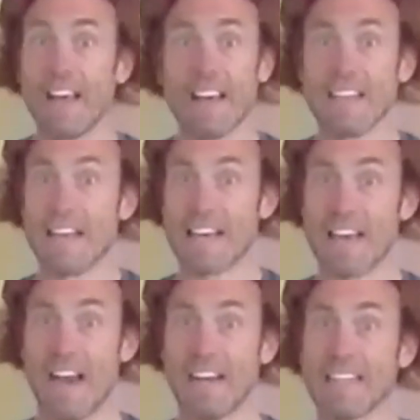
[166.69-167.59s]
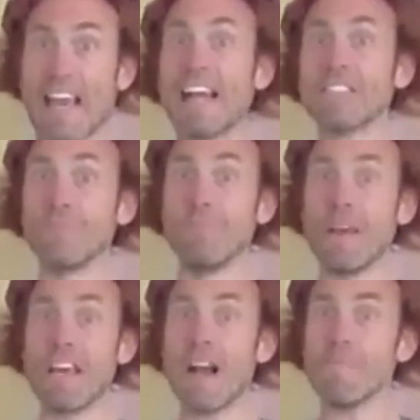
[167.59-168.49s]
You can't catch
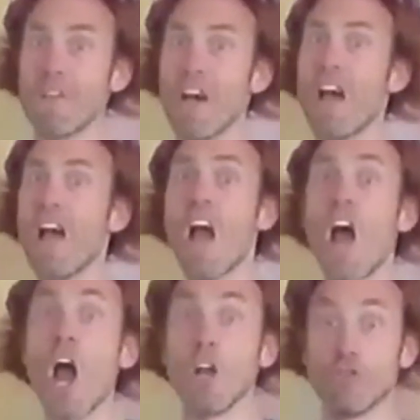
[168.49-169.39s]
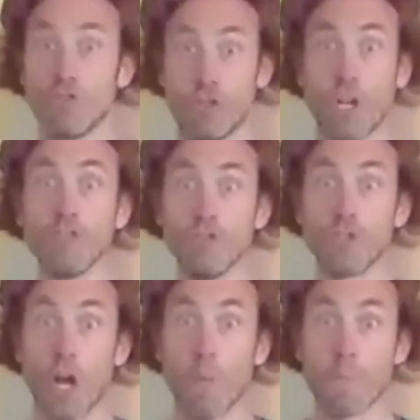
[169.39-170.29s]
me, I'm the
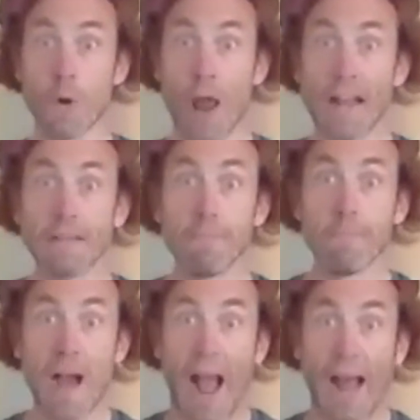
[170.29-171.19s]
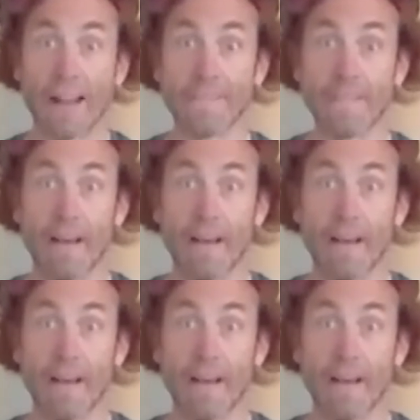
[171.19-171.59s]
gingerbread man."